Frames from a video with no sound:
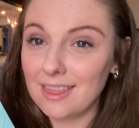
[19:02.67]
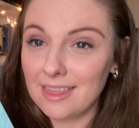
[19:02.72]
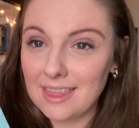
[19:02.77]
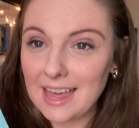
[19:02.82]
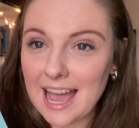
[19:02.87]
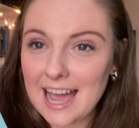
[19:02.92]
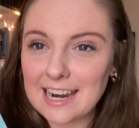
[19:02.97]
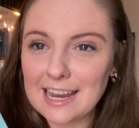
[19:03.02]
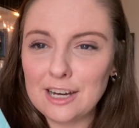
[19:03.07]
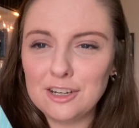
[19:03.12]

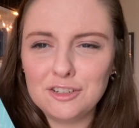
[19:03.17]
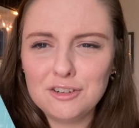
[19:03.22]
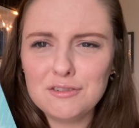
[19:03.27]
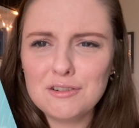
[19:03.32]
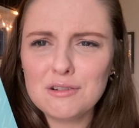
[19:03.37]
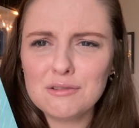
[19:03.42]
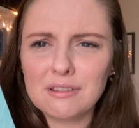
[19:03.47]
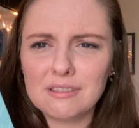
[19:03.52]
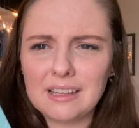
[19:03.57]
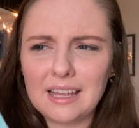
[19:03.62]
that. I do
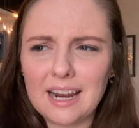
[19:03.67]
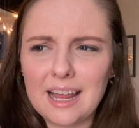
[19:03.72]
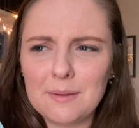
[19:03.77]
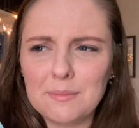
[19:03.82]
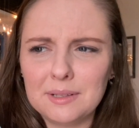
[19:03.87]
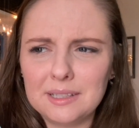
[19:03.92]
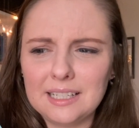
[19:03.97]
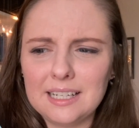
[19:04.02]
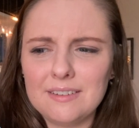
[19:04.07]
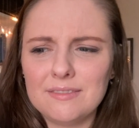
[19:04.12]
know that, that I
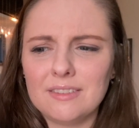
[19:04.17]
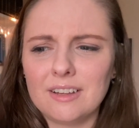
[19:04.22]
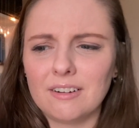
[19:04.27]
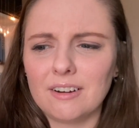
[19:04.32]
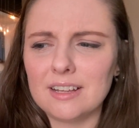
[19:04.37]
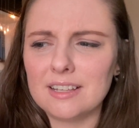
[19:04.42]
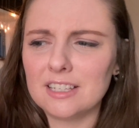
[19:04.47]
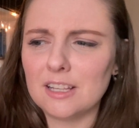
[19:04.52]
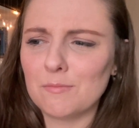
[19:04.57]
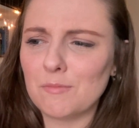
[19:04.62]
believe there
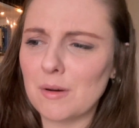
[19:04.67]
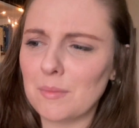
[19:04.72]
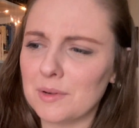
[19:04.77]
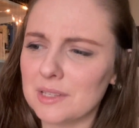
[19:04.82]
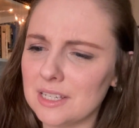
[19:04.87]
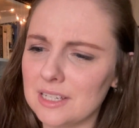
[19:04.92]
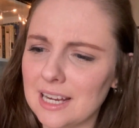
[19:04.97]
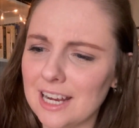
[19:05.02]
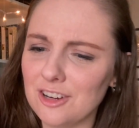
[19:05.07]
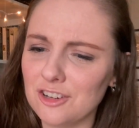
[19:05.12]
is some
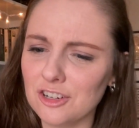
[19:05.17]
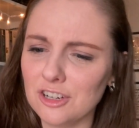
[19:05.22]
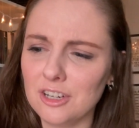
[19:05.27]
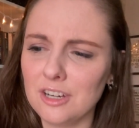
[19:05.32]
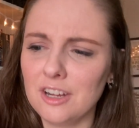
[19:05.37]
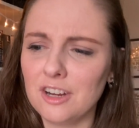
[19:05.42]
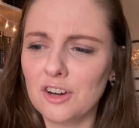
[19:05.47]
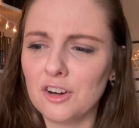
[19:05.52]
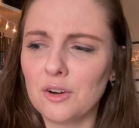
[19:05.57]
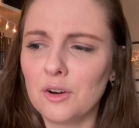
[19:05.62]
representation in
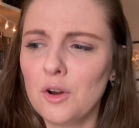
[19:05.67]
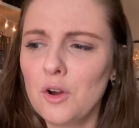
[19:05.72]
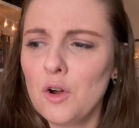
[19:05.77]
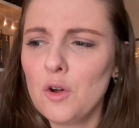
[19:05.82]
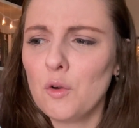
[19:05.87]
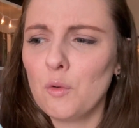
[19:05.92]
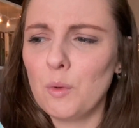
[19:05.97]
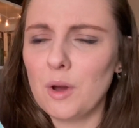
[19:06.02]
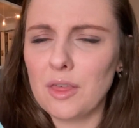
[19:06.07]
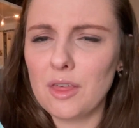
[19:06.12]
here
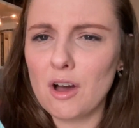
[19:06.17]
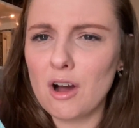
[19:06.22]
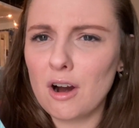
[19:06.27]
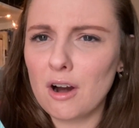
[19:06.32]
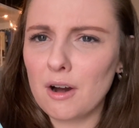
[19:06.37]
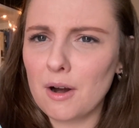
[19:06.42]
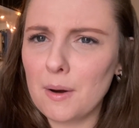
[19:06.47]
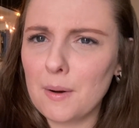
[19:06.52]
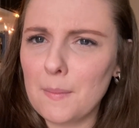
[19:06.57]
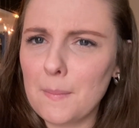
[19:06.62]
with
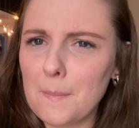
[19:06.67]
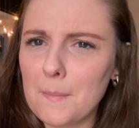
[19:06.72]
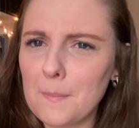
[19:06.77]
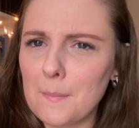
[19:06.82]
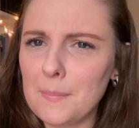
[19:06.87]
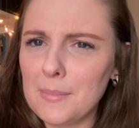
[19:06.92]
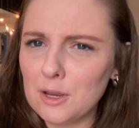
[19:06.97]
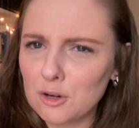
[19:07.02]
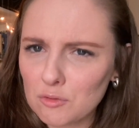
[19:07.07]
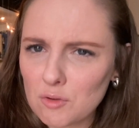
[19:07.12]
our
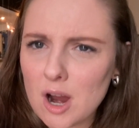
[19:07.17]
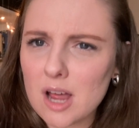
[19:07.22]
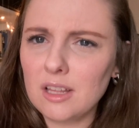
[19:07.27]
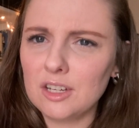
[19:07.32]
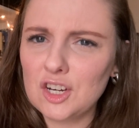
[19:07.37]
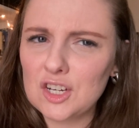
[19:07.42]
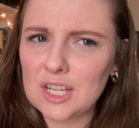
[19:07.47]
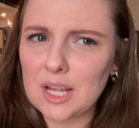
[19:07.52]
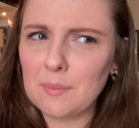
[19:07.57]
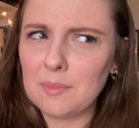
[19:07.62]

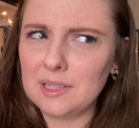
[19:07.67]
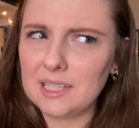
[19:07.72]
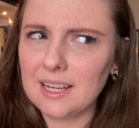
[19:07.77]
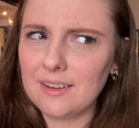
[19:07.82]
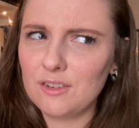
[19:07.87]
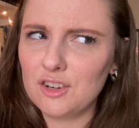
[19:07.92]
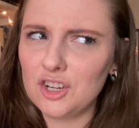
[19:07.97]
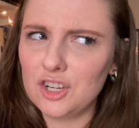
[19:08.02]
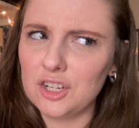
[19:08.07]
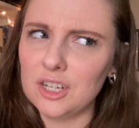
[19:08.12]
meteorologist. I
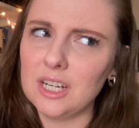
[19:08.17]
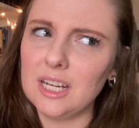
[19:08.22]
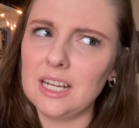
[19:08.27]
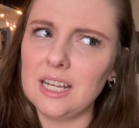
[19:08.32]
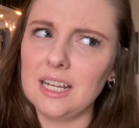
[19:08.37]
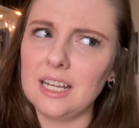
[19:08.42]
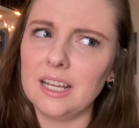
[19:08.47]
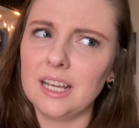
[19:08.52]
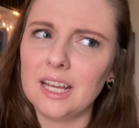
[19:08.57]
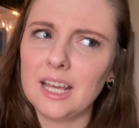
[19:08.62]
believe
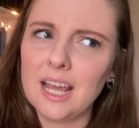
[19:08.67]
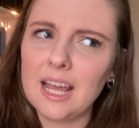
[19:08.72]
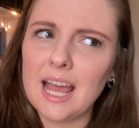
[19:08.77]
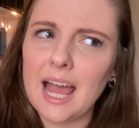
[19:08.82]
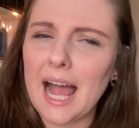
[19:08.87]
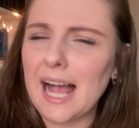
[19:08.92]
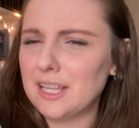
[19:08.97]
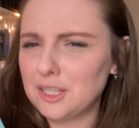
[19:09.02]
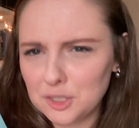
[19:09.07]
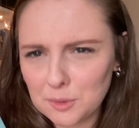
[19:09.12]
she
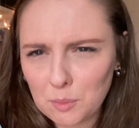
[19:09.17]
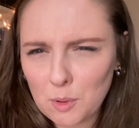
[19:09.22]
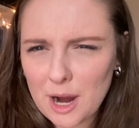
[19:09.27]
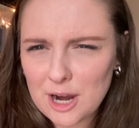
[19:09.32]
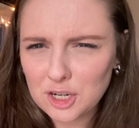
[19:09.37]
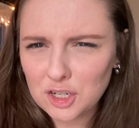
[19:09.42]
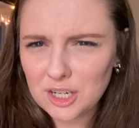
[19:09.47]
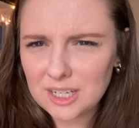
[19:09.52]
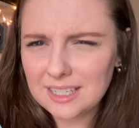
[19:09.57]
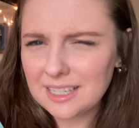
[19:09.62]
has
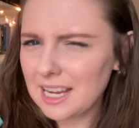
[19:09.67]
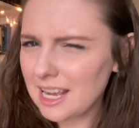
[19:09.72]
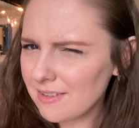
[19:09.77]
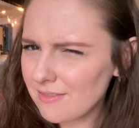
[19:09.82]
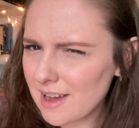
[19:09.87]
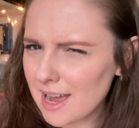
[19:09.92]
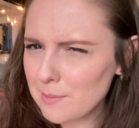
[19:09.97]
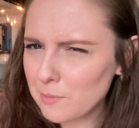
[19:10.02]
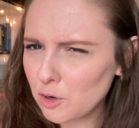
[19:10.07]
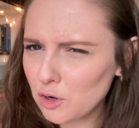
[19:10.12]
depression, if
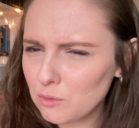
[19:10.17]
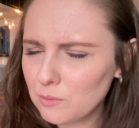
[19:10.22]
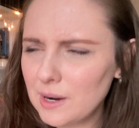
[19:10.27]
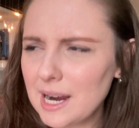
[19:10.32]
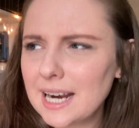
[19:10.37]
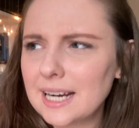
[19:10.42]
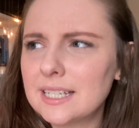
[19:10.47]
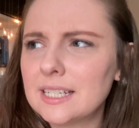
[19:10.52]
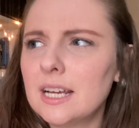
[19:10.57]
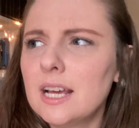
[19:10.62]
I'm
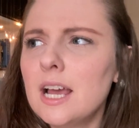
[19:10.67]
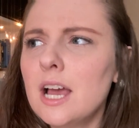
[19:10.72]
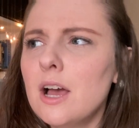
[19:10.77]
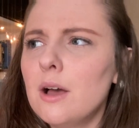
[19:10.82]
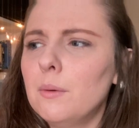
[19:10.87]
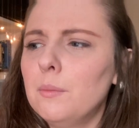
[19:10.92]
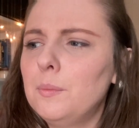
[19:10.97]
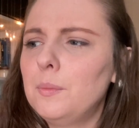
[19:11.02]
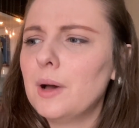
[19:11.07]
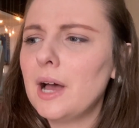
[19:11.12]
correct.
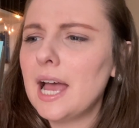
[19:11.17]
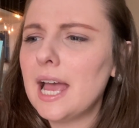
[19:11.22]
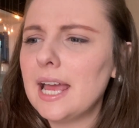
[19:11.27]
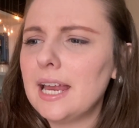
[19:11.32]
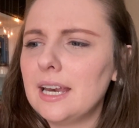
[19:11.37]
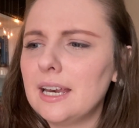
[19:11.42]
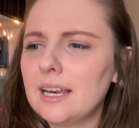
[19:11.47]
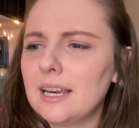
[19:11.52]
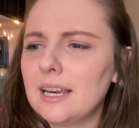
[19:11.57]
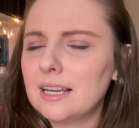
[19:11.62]

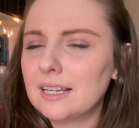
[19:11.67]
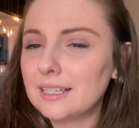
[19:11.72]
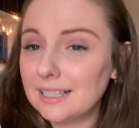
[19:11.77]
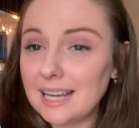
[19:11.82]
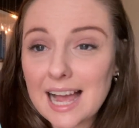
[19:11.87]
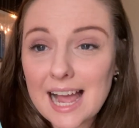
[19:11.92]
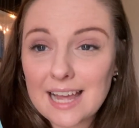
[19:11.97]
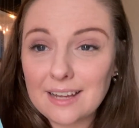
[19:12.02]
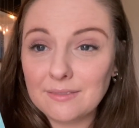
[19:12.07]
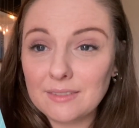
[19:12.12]
But
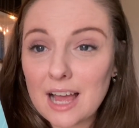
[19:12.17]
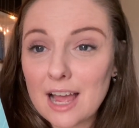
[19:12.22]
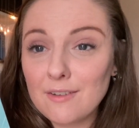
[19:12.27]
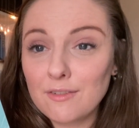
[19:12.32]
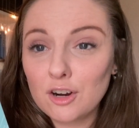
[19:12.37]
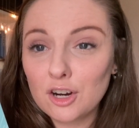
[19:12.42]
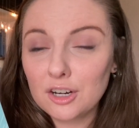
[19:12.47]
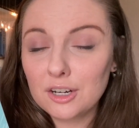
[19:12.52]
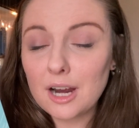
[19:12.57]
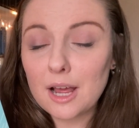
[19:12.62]
I, have
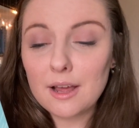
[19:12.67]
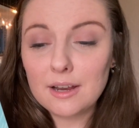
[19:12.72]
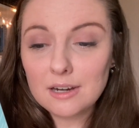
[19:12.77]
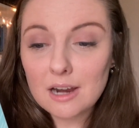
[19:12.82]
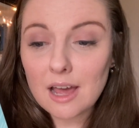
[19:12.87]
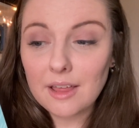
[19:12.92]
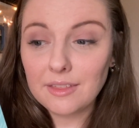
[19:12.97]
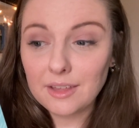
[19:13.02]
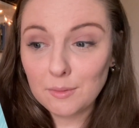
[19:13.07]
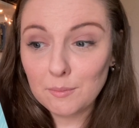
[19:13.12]
heard
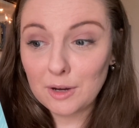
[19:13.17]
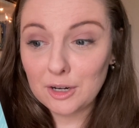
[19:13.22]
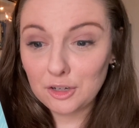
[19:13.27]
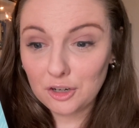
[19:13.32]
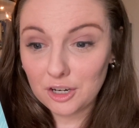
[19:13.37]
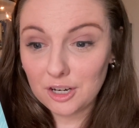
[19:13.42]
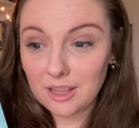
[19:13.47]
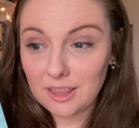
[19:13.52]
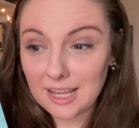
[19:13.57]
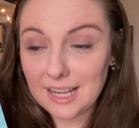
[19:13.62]
nothing but
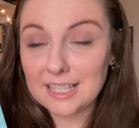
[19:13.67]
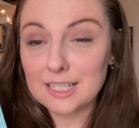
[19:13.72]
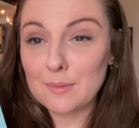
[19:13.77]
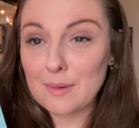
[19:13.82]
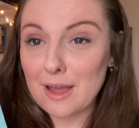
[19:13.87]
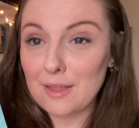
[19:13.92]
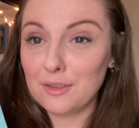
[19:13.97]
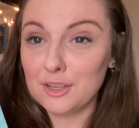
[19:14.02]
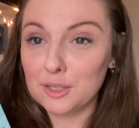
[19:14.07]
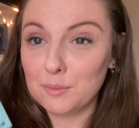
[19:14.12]
good things
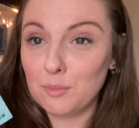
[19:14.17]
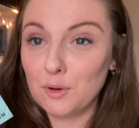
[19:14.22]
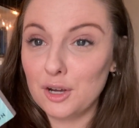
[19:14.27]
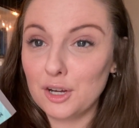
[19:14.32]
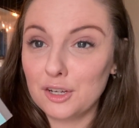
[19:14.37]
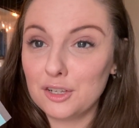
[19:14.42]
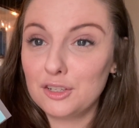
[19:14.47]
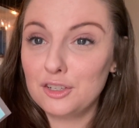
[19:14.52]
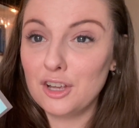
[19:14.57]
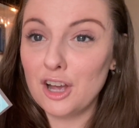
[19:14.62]
about this
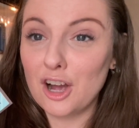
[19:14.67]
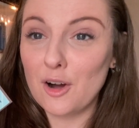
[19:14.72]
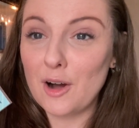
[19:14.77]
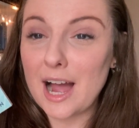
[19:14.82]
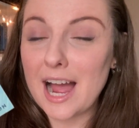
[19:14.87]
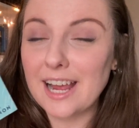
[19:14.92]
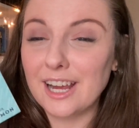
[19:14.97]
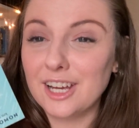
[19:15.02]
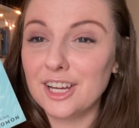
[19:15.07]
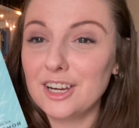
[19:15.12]
book, so
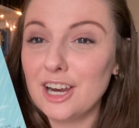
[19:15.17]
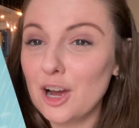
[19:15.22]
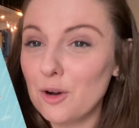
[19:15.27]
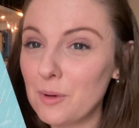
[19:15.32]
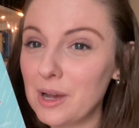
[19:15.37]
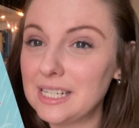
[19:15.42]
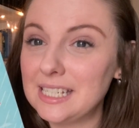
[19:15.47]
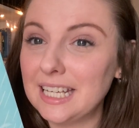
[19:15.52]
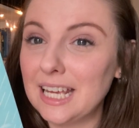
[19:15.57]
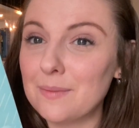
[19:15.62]
I could not
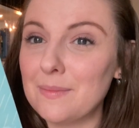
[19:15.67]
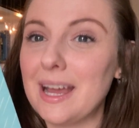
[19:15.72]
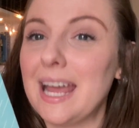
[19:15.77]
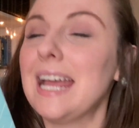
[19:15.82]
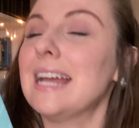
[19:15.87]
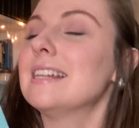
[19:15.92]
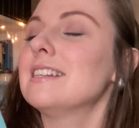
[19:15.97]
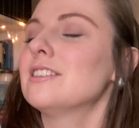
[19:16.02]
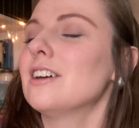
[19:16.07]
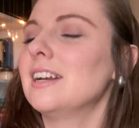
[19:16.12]
wait to get my
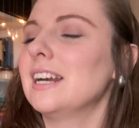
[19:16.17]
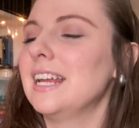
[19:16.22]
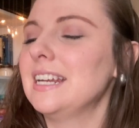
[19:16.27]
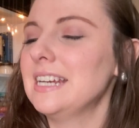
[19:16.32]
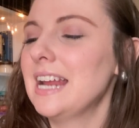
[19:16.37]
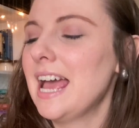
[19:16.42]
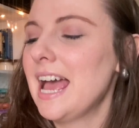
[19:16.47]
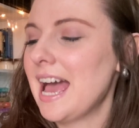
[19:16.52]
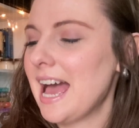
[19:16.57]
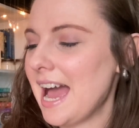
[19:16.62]
hands on it,
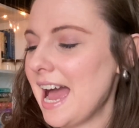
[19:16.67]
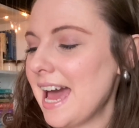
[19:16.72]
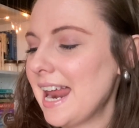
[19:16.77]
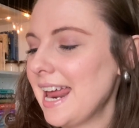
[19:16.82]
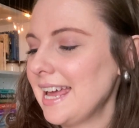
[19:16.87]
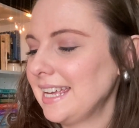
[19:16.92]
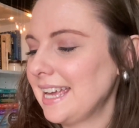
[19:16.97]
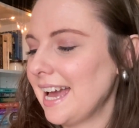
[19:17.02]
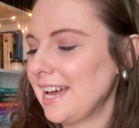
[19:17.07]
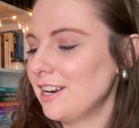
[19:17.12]
and
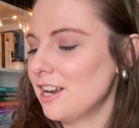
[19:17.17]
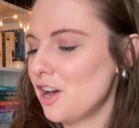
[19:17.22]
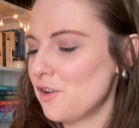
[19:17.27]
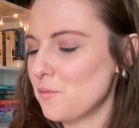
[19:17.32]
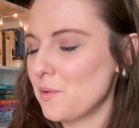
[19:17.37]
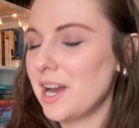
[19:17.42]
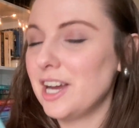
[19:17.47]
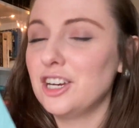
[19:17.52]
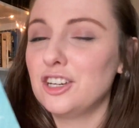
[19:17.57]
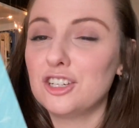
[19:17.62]
I cannot
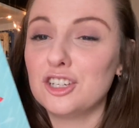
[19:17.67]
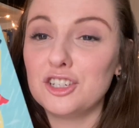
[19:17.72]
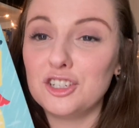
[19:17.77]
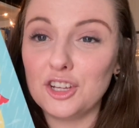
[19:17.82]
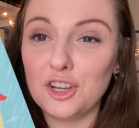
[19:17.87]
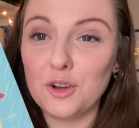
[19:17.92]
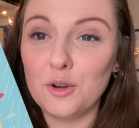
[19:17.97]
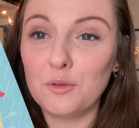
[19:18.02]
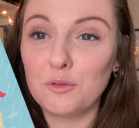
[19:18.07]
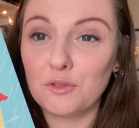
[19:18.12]
wait
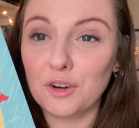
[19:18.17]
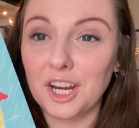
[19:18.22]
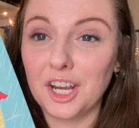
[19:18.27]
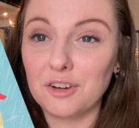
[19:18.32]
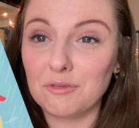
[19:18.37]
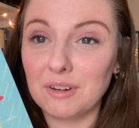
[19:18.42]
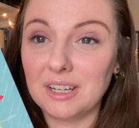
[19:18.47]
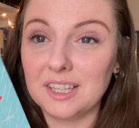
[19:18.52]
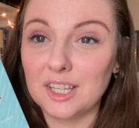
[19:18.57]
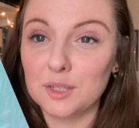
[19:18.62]
to freaking
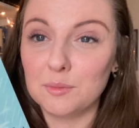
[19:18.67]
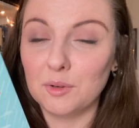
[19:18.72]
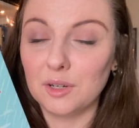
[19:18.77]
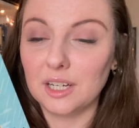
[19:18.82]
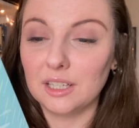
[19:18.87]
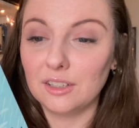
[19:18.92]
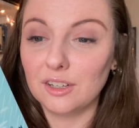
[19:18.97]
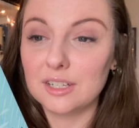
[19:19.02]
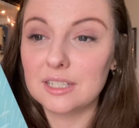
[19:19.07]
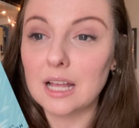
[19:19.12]
read this book.
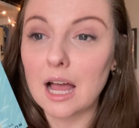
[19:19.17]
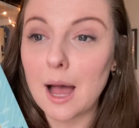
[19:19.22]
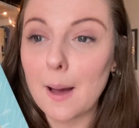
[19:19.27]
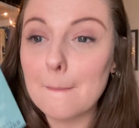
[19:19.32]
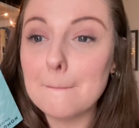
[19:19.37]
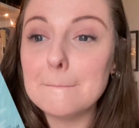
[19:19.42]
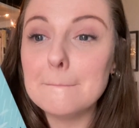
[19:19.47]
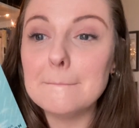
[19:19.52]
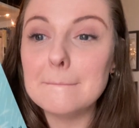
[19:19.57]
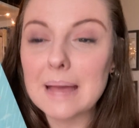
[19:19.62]
It looks
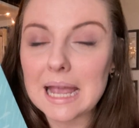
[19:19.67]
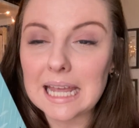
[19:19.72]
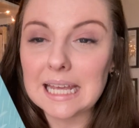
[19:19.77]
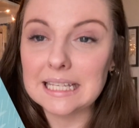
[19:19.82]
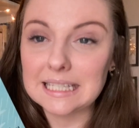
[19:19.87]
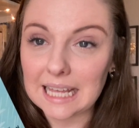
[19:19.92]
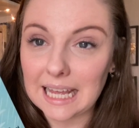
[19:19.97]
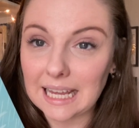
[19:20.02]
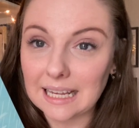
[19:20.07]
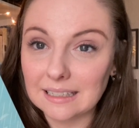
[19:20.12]

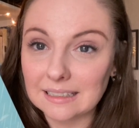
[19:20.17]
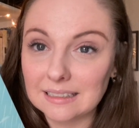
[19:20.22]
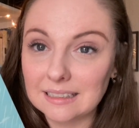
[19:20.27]
amazing.